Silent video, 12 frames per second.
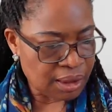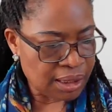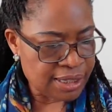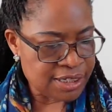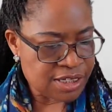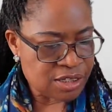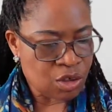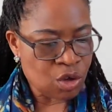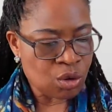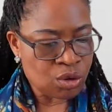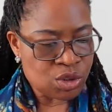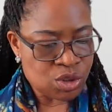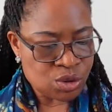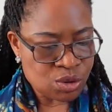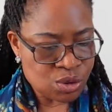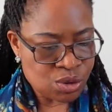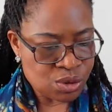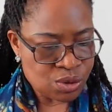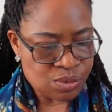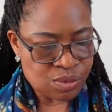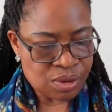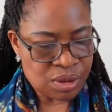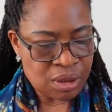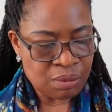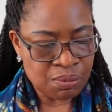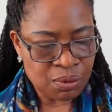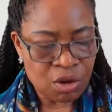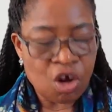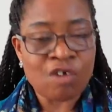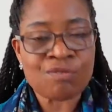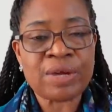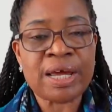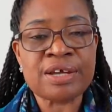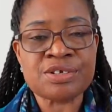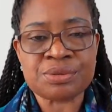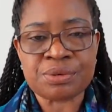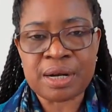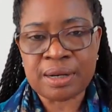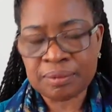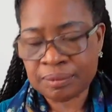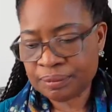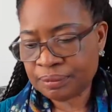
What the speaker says: let's go to the book of Ezra.